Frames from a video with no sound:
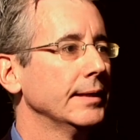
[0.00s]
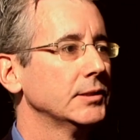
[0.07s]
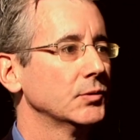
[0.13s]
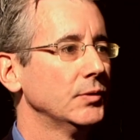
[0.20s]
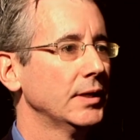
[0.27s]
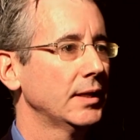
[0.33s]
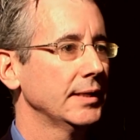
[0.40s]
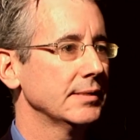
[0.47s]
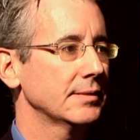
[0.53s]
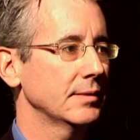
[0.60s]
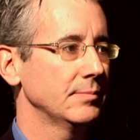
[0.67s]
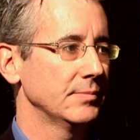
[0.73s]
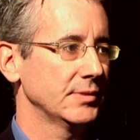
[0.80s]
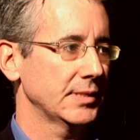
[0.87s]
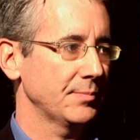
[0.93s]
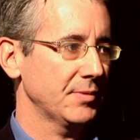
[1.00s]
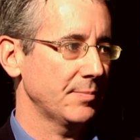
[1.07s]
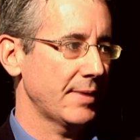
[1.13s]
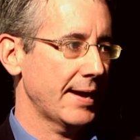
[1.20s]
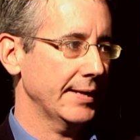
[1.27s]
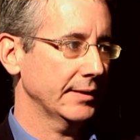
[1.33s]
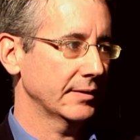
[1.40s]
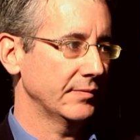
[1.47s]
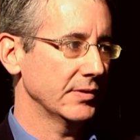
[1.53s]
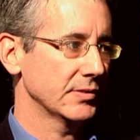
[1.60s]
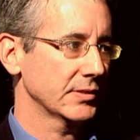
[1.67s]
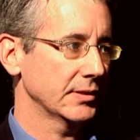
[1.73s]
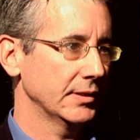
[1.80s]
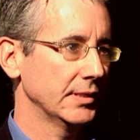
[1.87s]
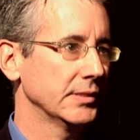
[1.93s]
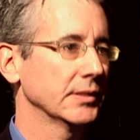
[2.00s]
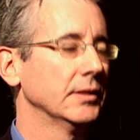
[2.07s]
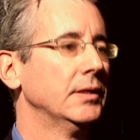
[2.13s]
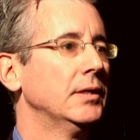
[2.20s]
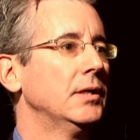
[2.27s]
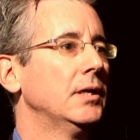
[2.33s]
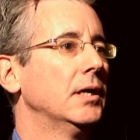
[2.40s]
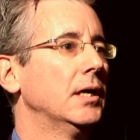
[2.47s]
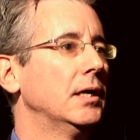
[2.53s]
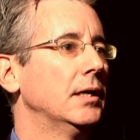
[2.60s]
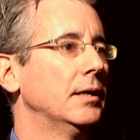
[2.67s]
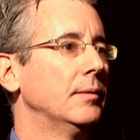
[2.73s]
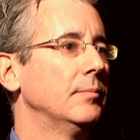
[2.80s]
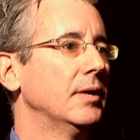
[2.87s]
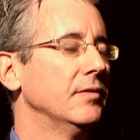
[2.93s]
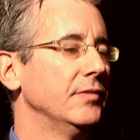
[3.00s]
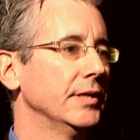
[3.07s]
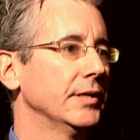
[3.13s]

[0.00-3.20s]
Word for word: That's really symptomatic of this collision um, of